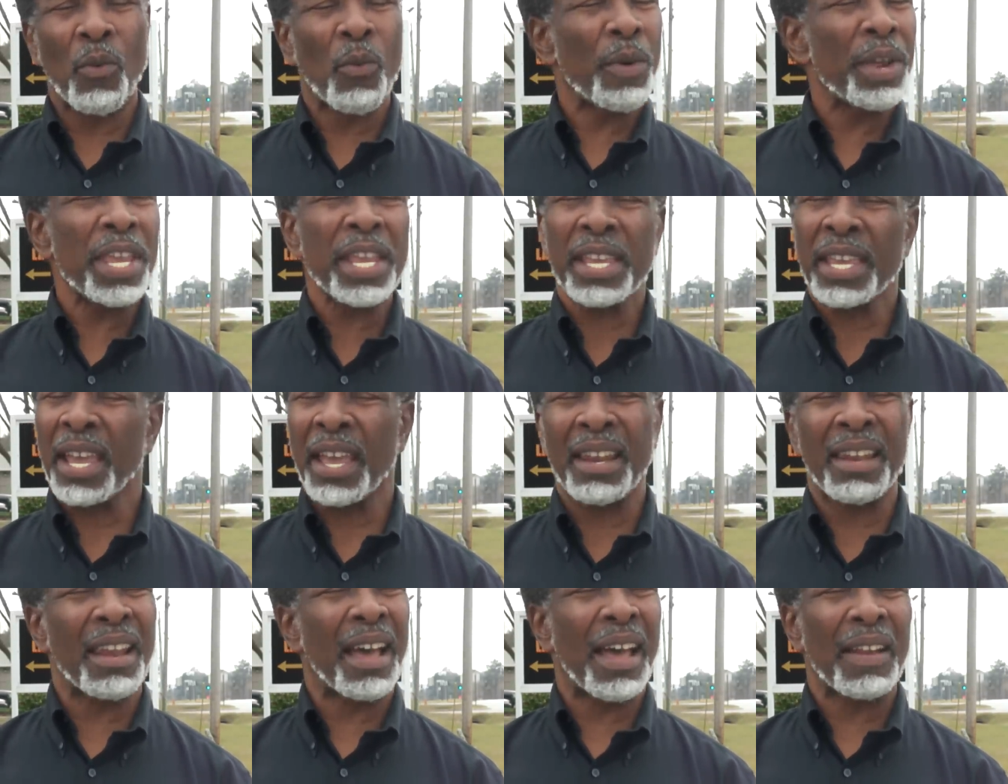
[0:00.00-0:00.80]
we
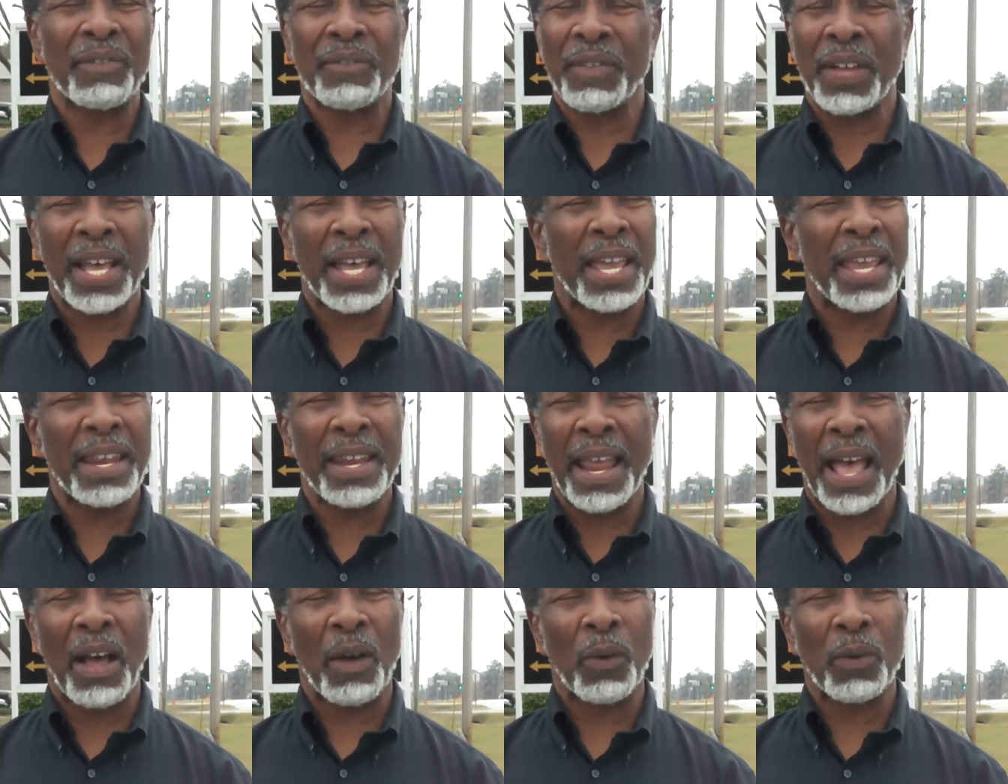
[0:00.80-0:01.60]
cannot
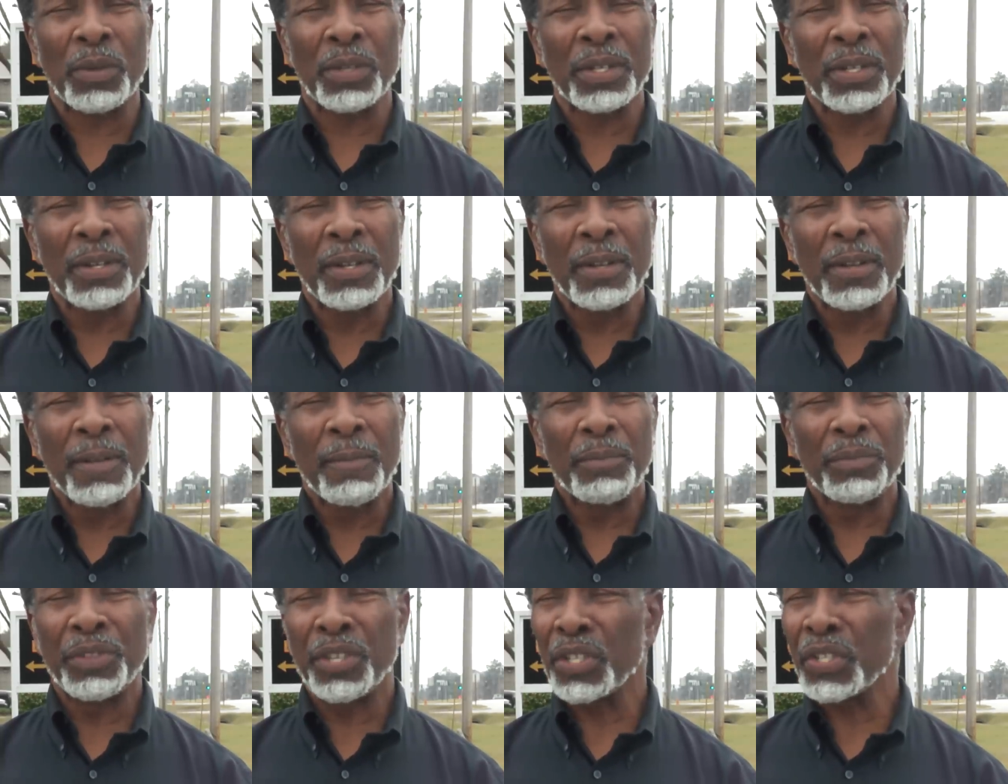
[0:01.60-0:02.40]
find out
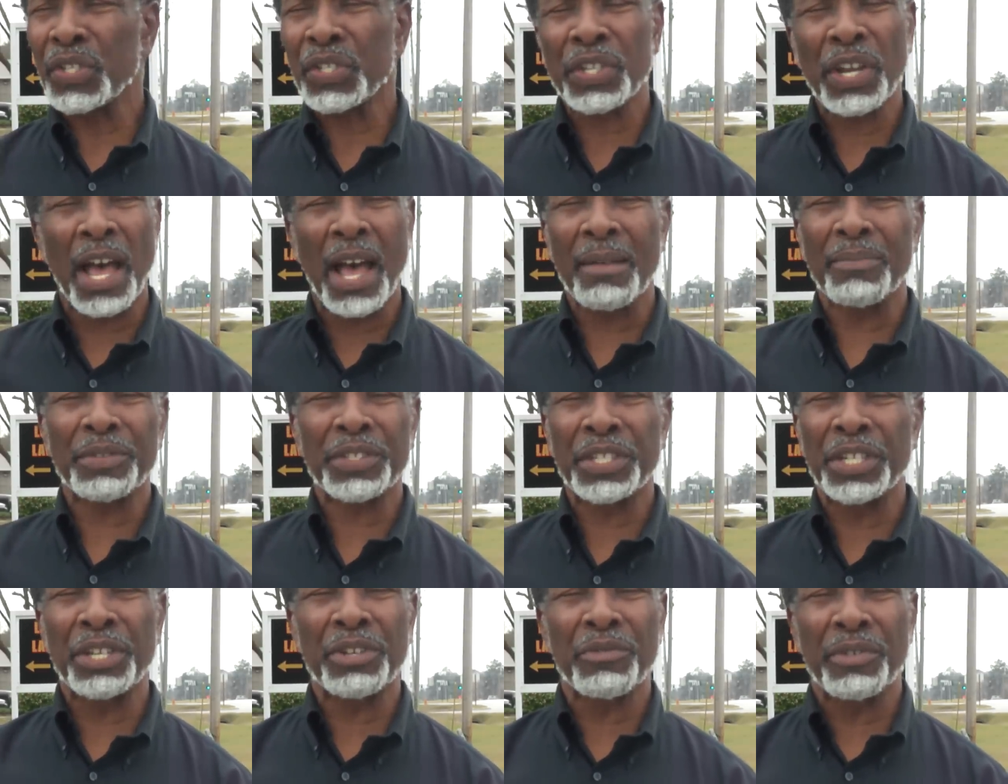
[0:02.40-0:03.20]
this top
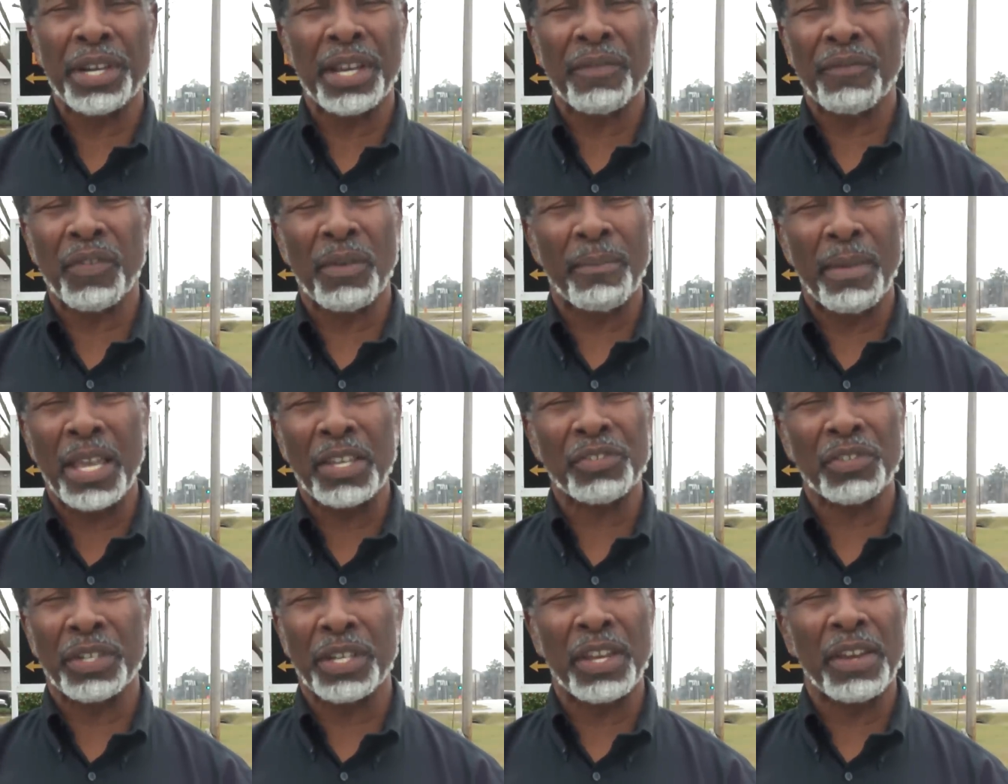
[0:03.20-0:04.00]
secret
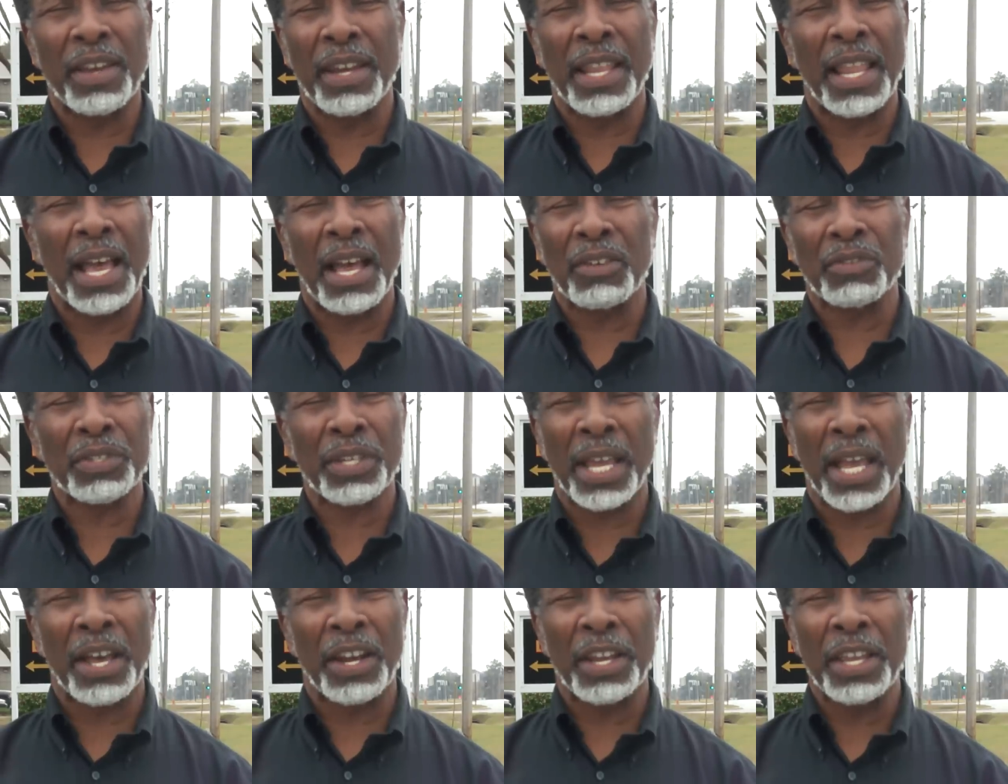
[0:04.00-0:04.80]
information here in Lowndes
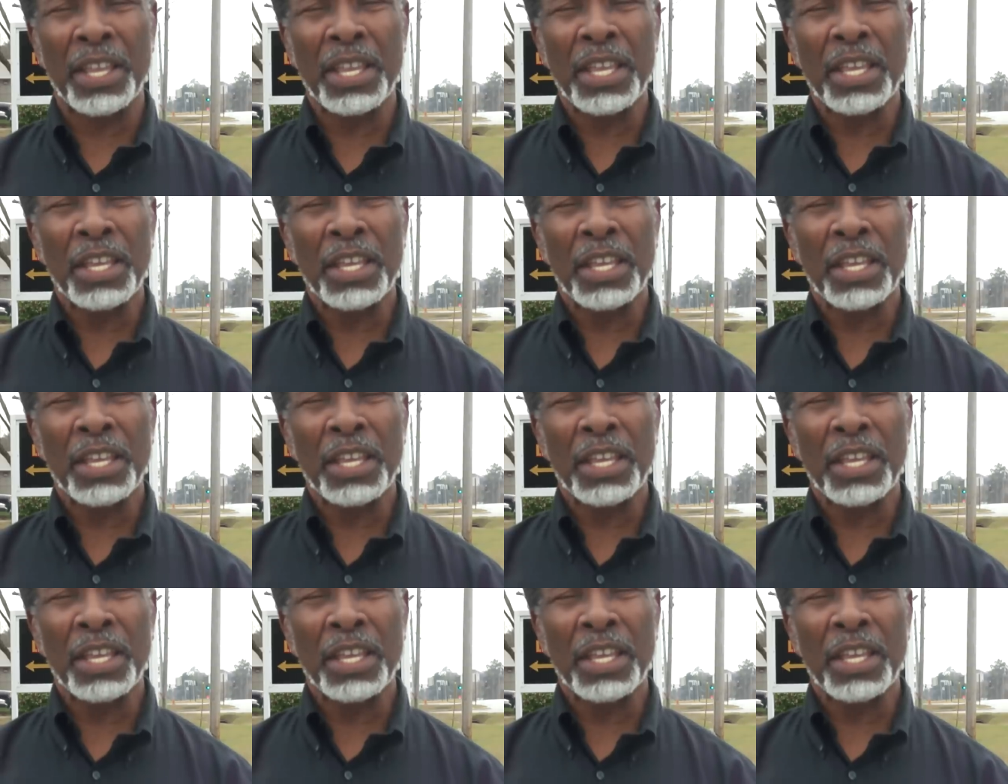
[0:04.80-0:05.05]
County